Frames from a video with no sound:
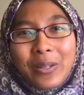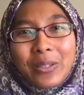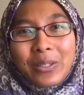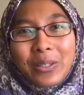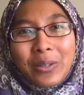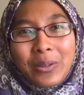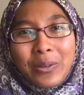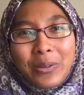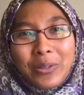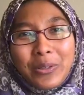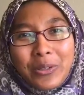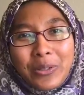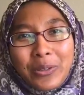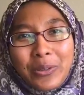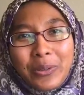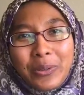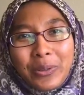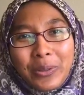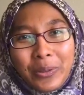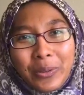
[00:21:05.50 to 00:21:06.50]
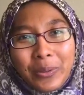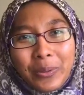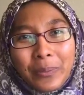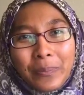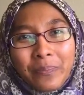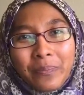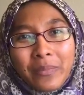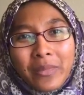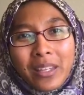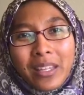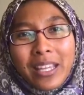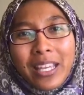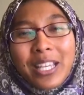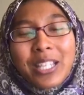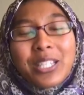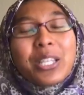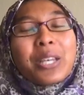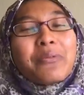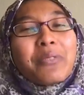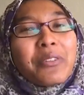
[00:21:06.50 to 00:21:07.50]
going to control you.
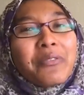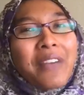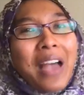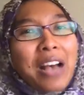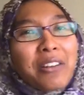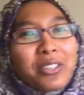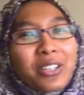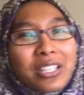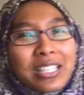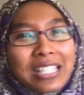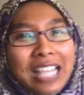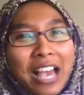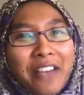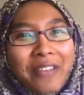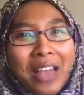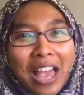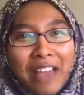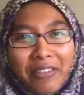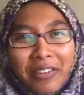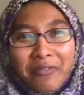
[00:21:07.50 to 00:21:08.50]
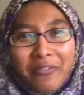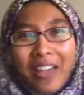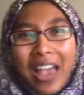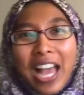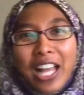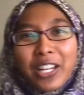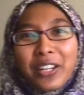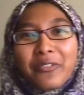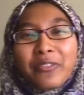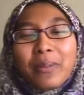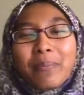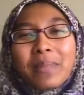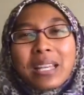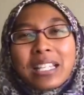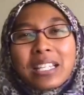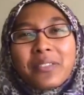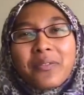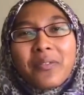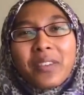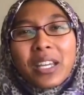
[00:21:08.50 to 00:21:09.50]
So if you found yourself having value from
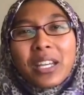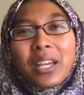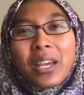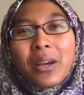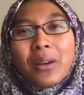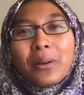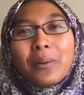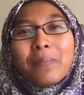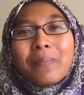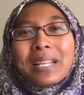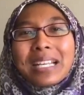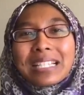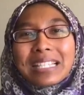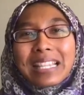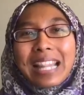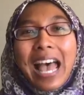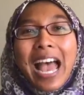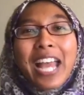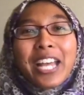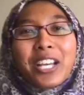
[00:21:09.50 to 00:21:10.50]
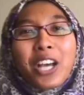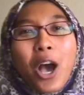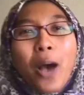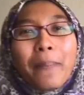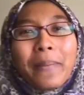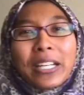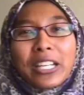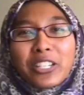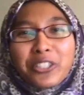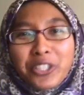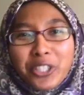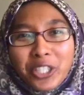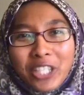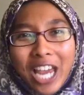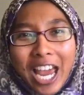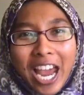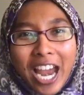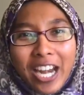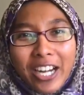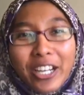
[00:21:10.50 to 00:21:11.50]
this video, please like, comment, or
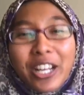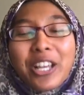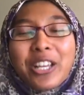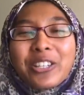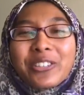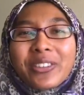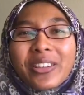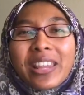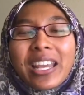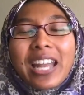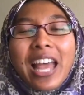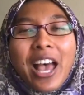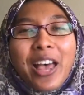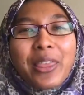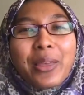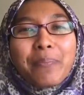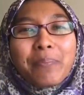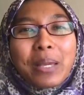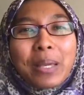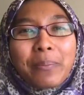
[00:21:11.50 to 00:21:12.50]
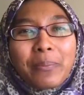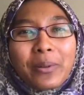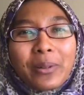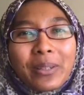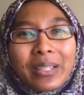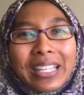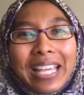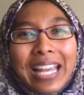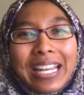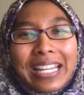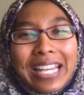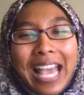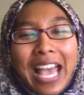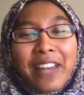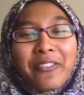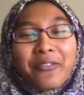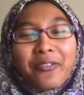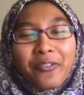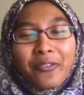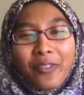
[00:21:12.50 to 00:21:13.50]
share so that other people can
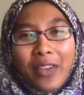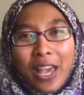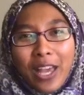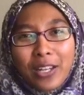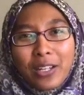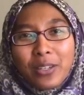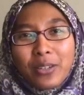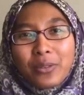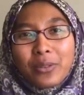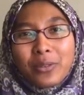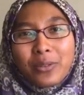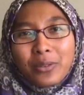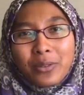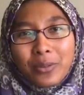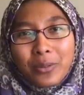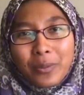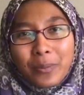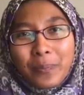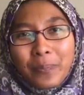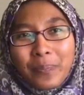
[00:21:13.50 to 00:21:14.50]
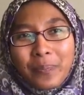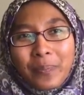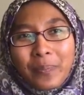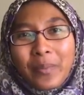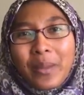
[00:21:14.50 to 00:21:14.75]
get value too.